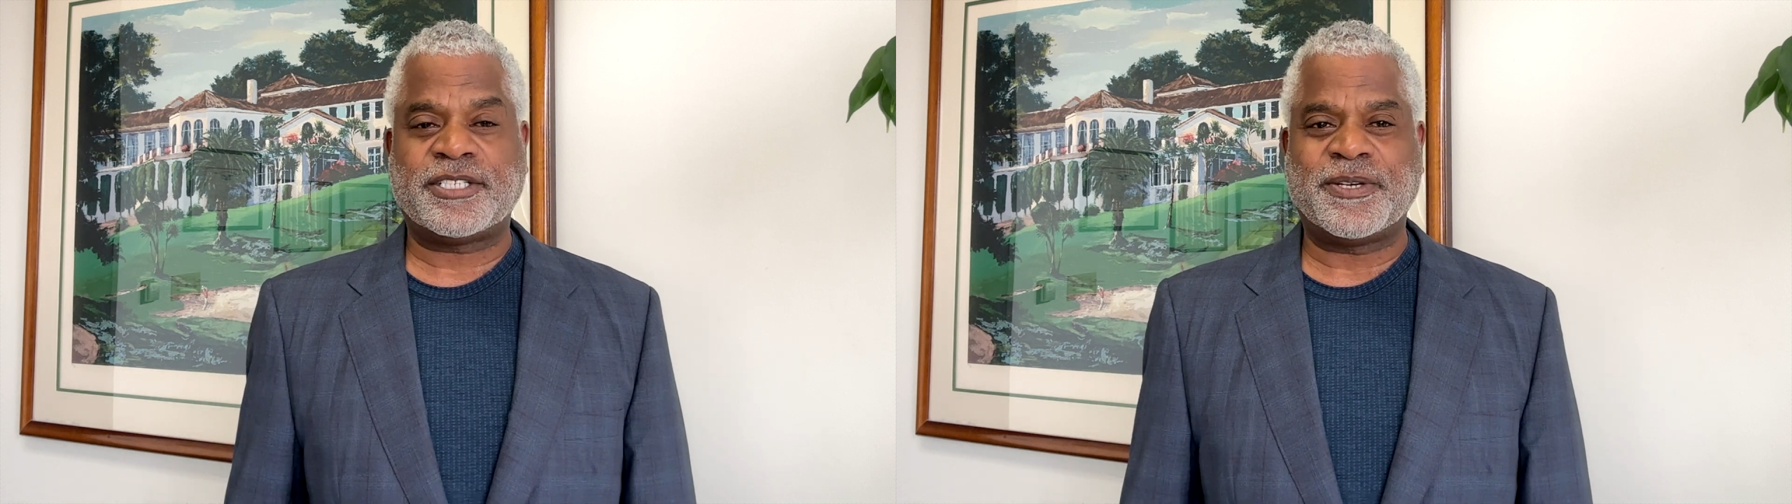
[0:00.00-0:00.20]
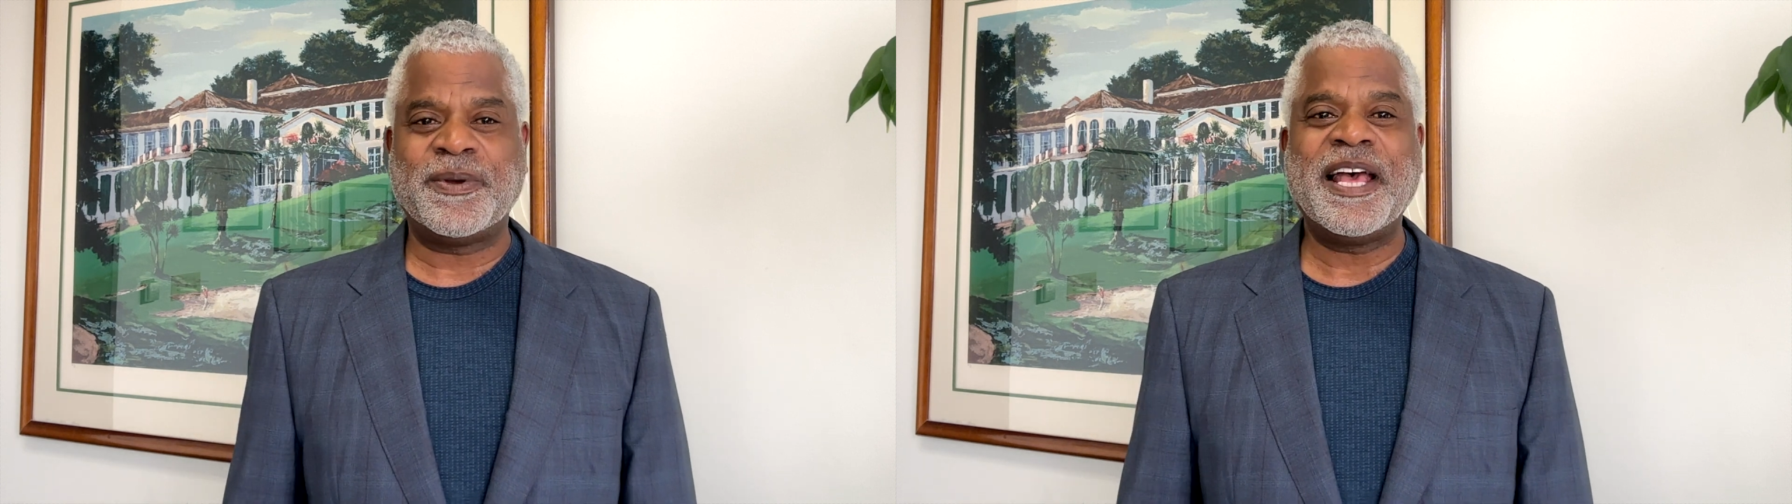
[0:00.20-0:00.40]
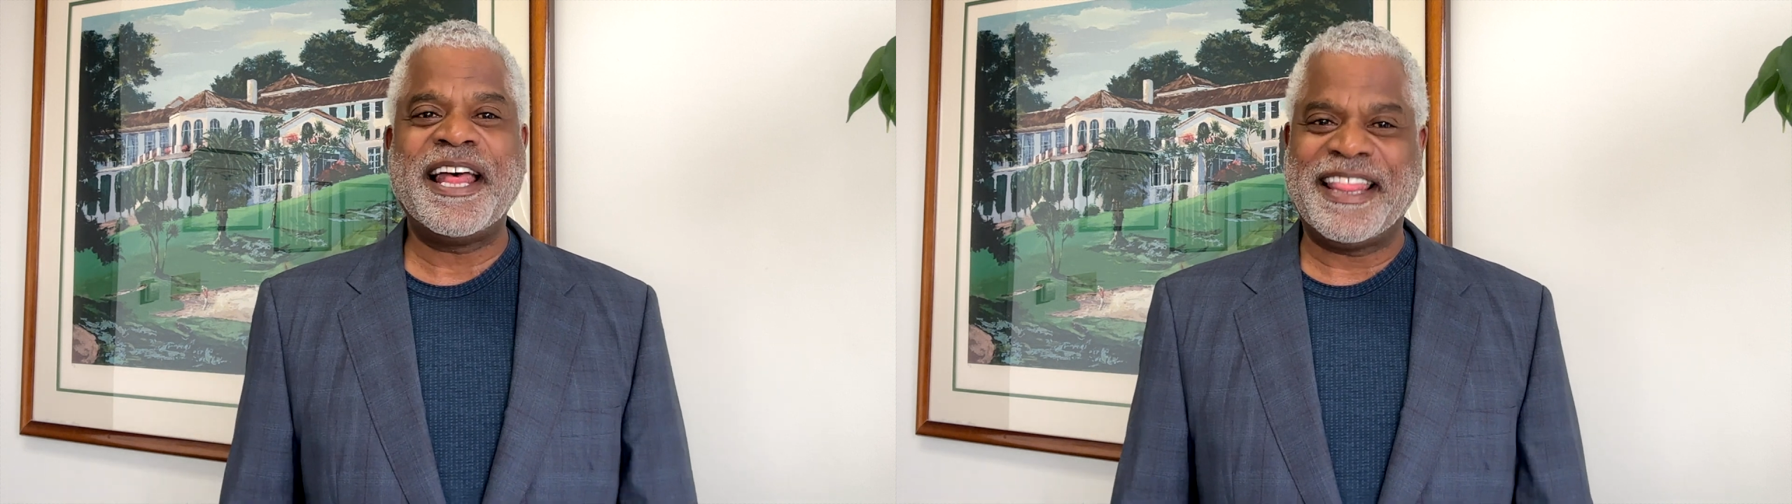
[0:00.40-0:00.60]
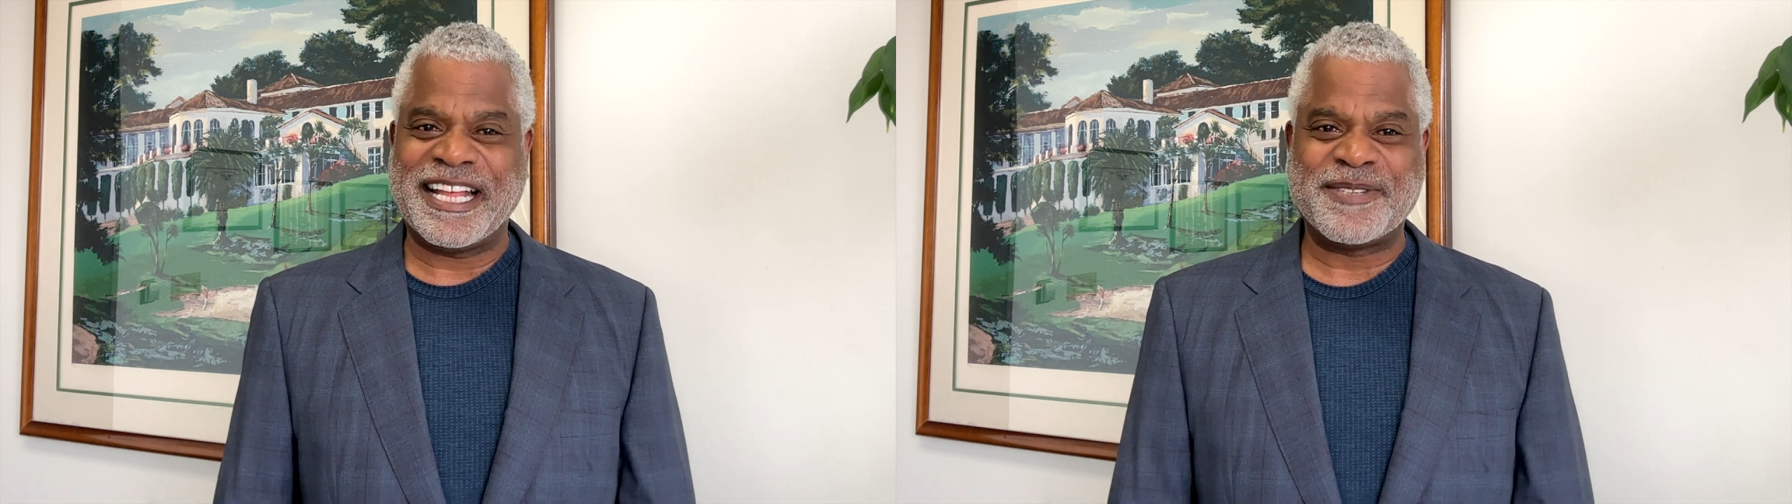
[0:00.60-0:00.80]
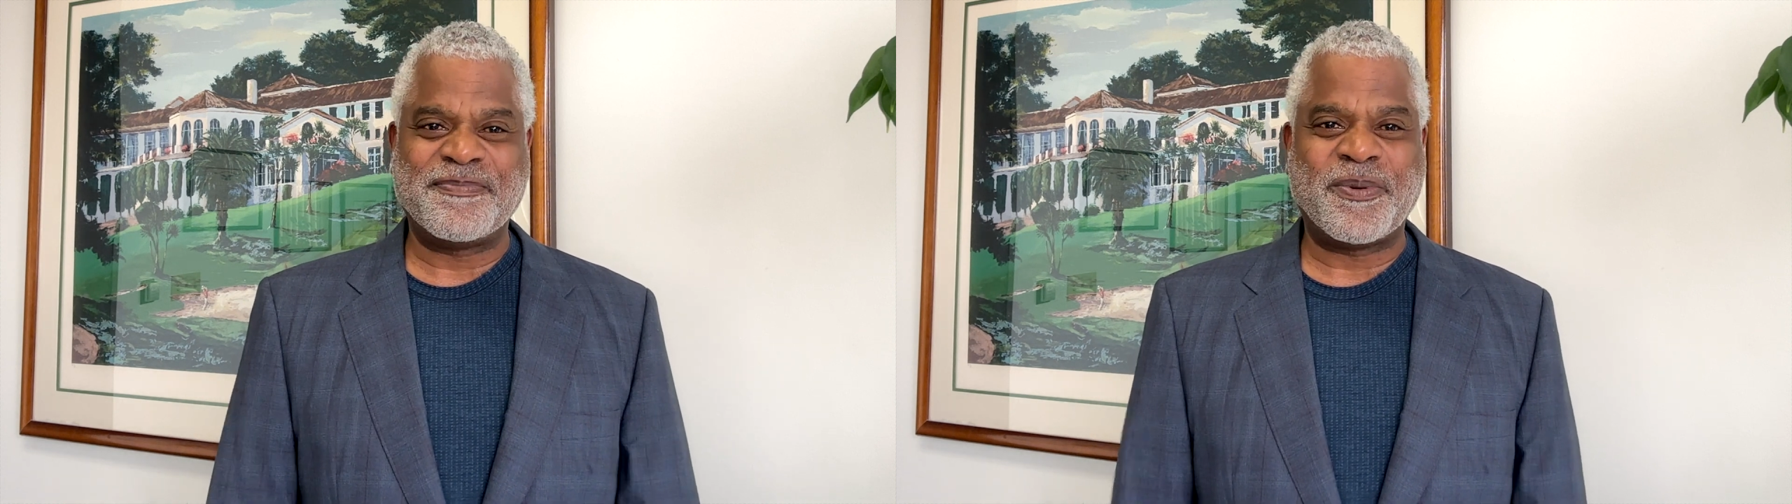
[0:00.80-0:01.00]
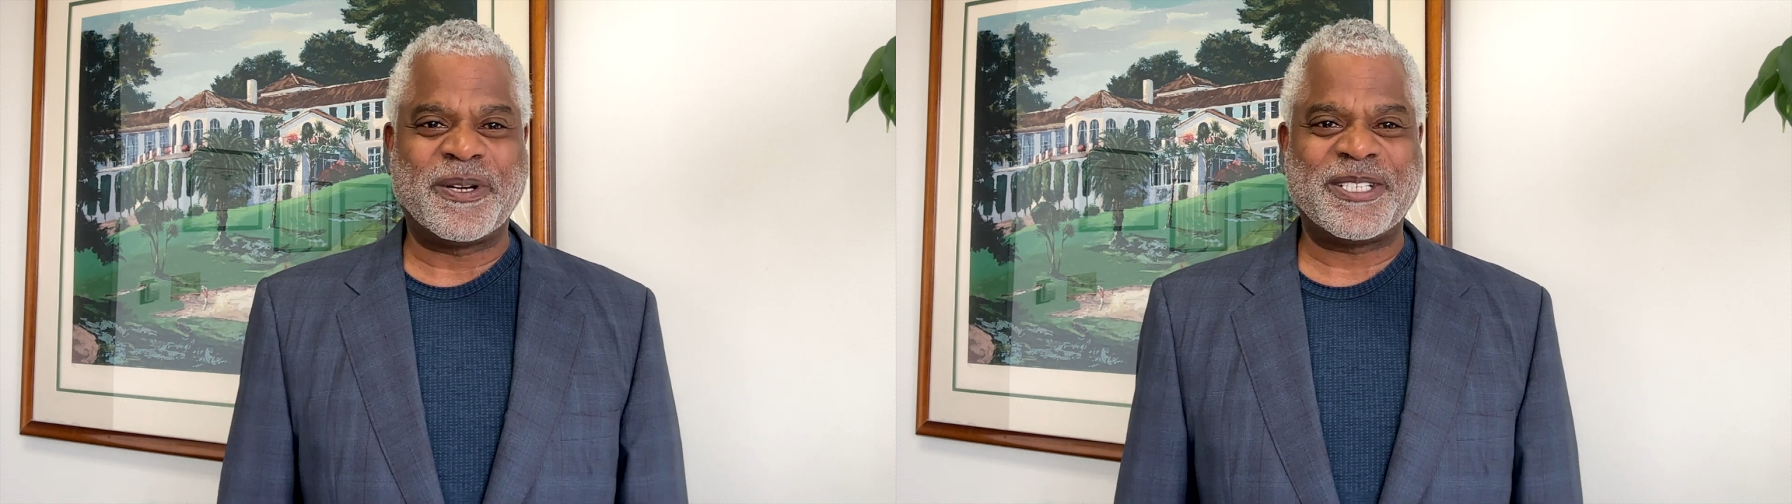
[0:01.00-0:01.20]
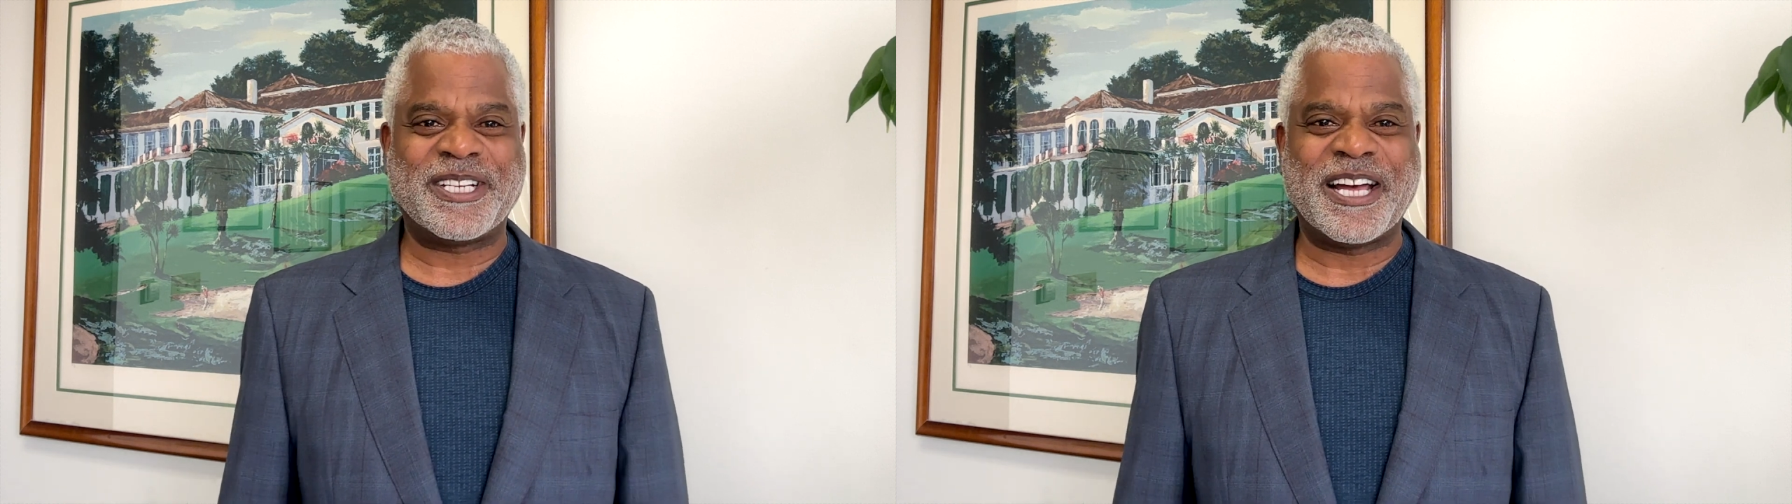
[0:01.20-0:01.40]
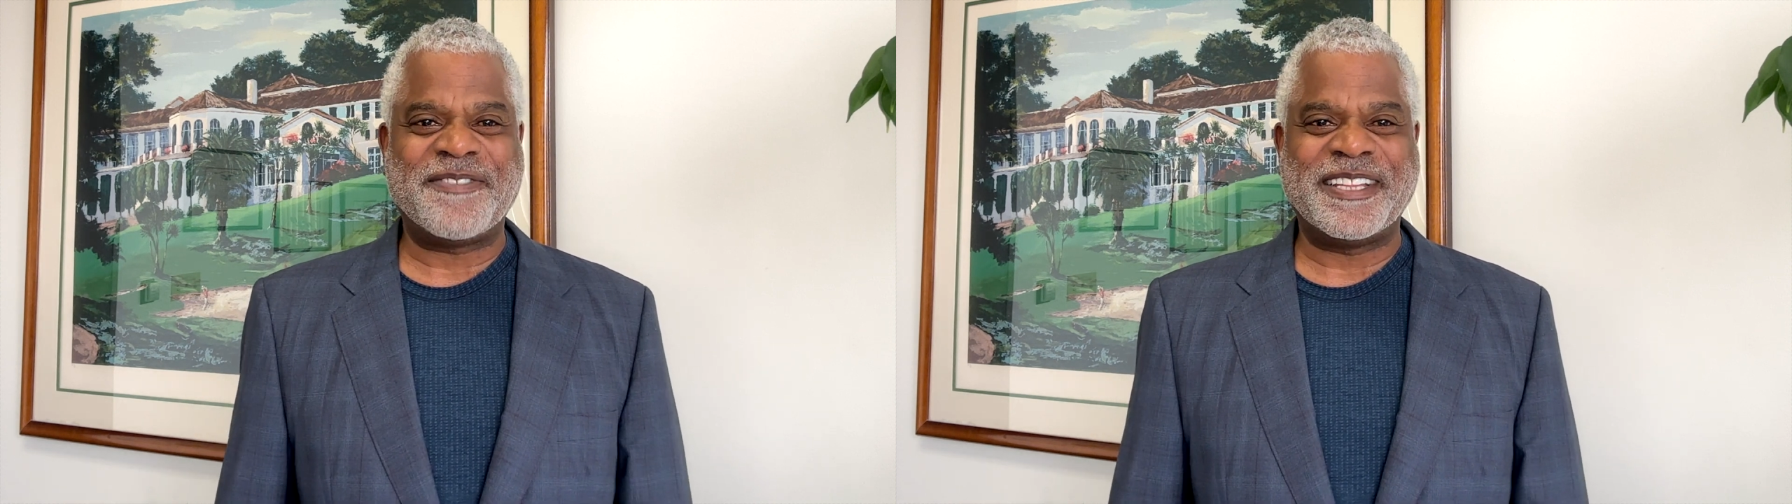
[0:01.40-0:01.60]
So that's important stuff,